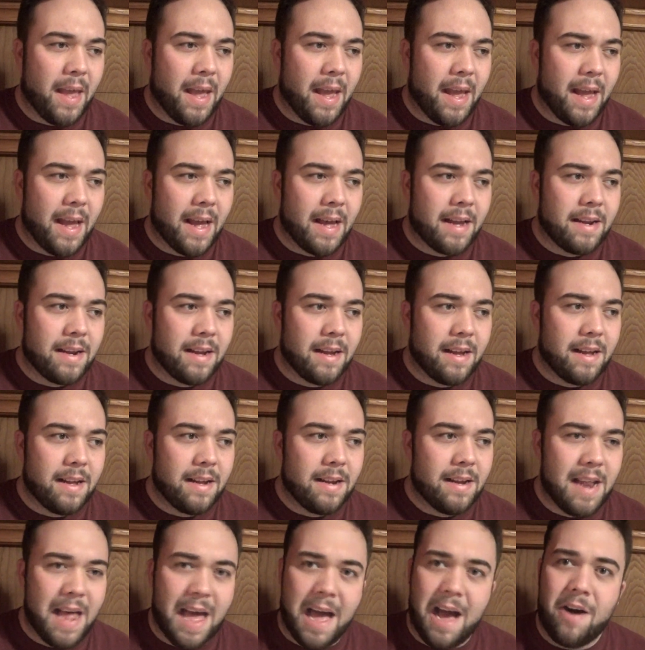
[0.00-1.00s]
And
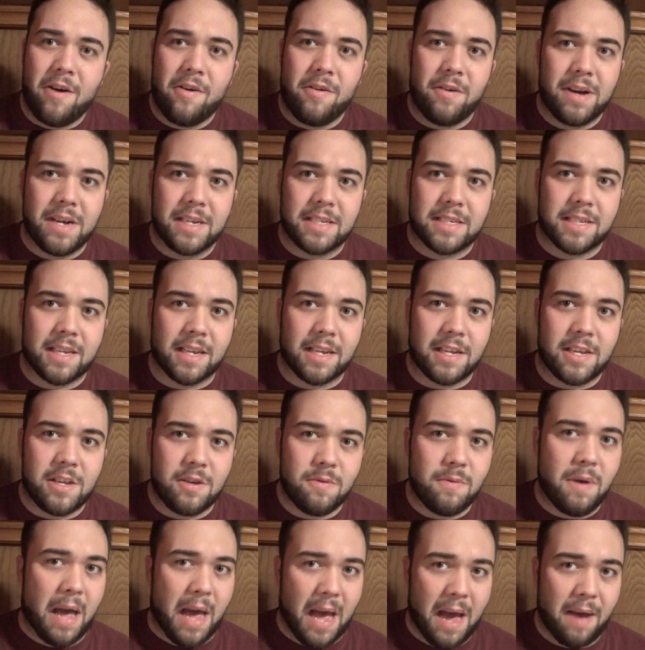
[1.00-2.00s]
now it's like
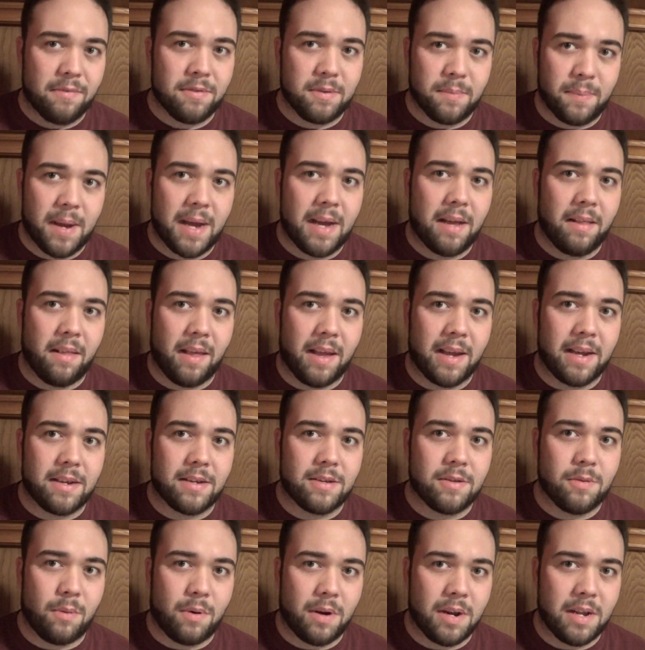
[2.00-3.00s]
you have to pay like
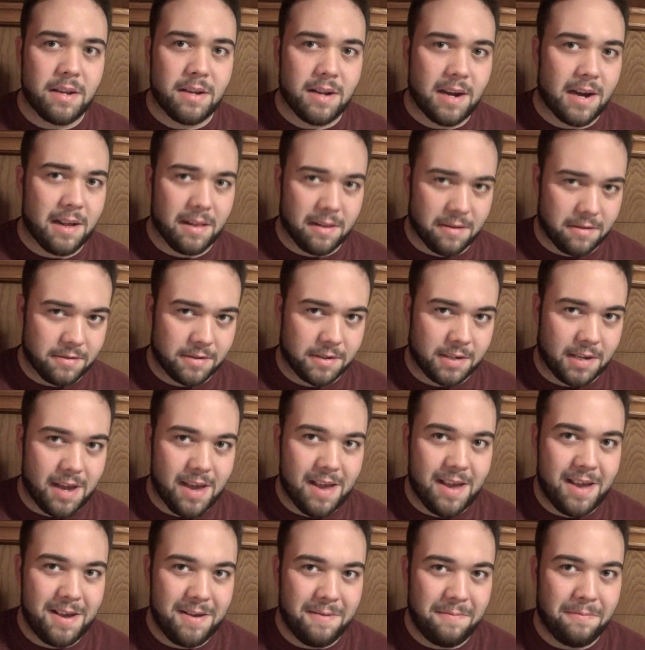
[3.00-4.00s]
$20
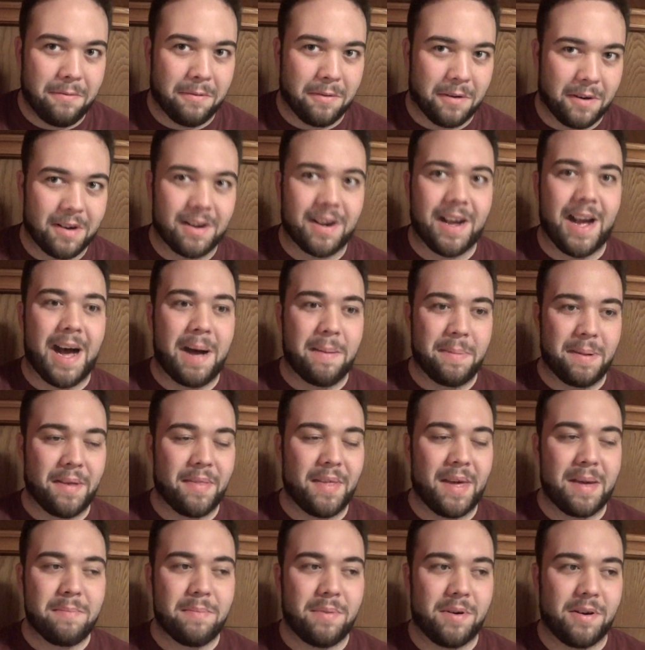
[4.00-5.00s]
for a copy of
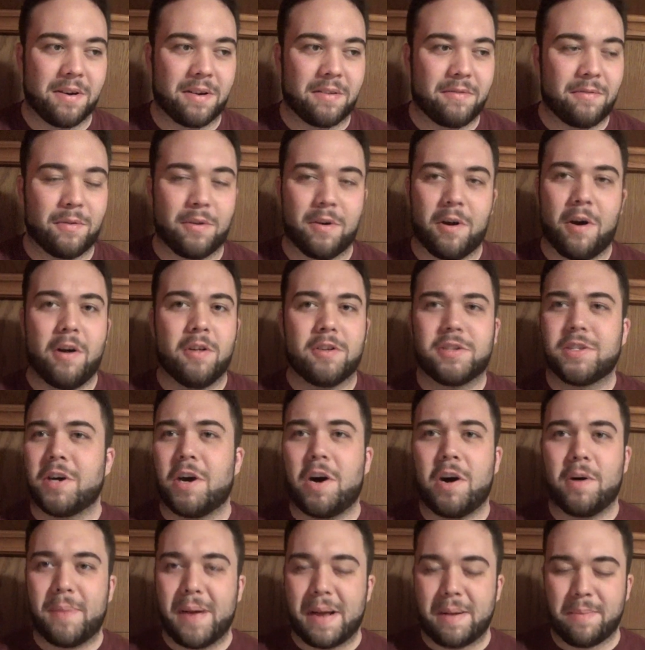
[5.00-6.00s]
that book for all
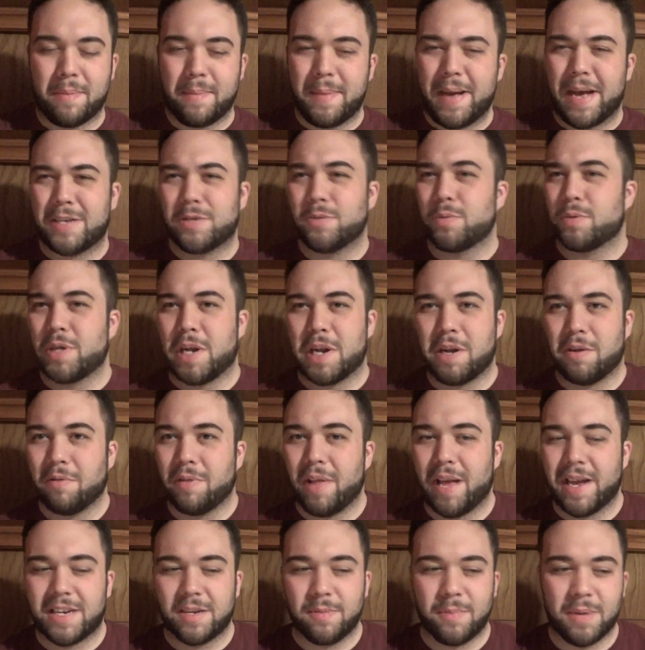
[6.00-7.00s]
tall paperbacks, which I don't
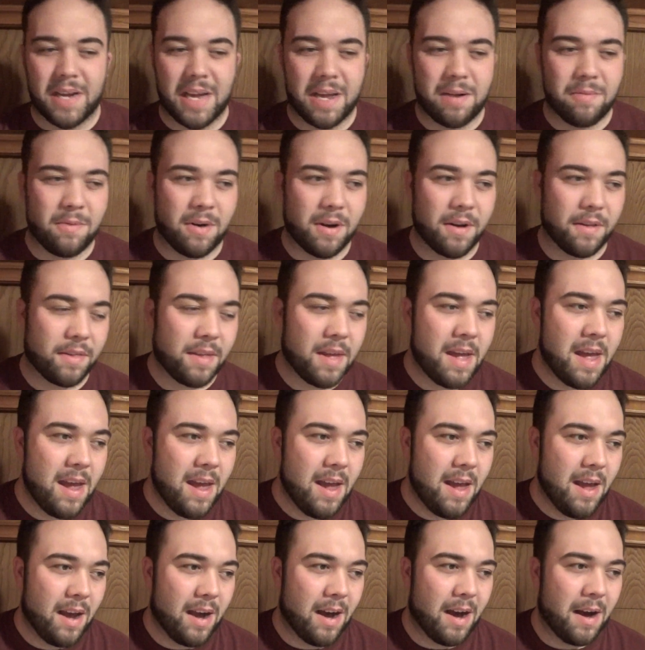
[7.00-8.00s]
like to begin with.
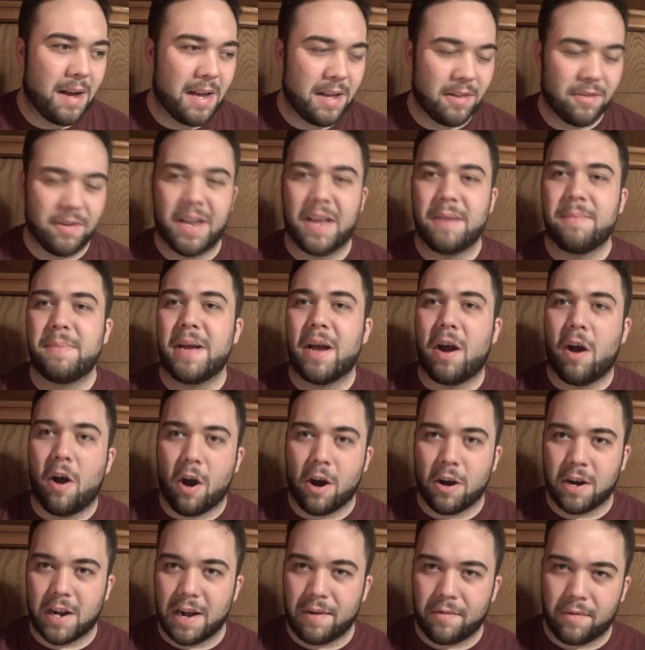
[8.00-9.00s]
Either give me a
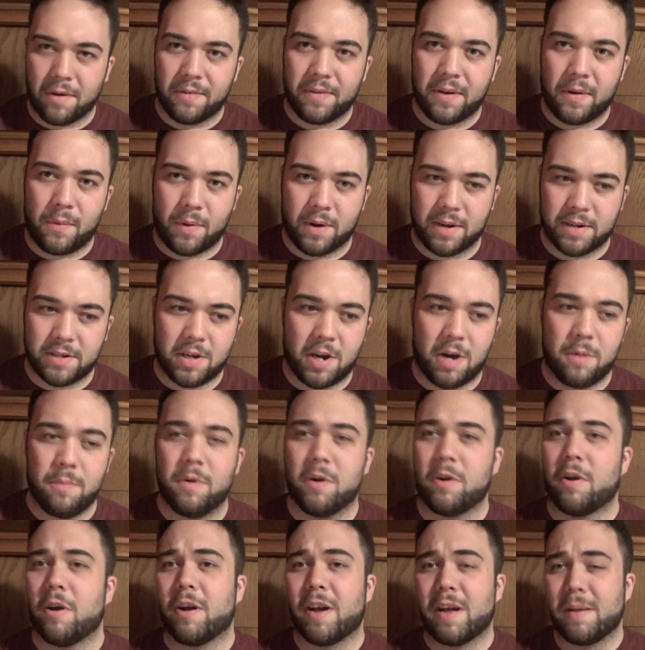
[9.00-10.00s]
hardcover if I want a tall
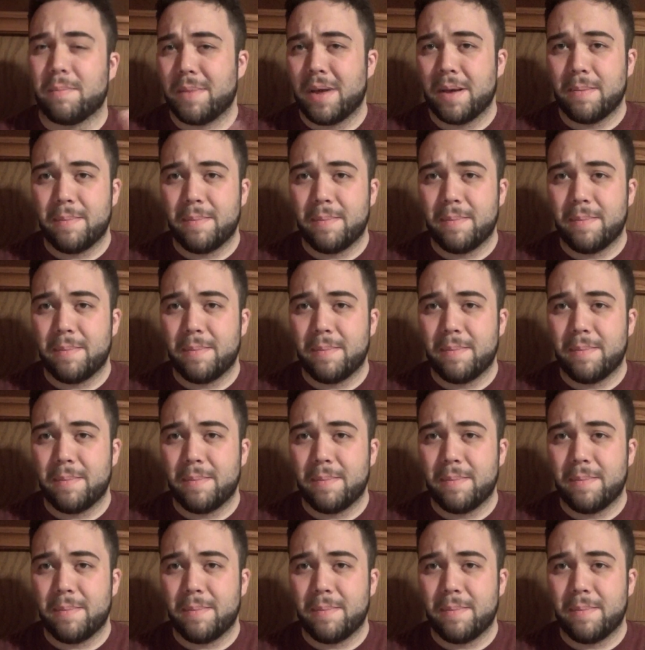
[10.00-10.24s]
book, or give me a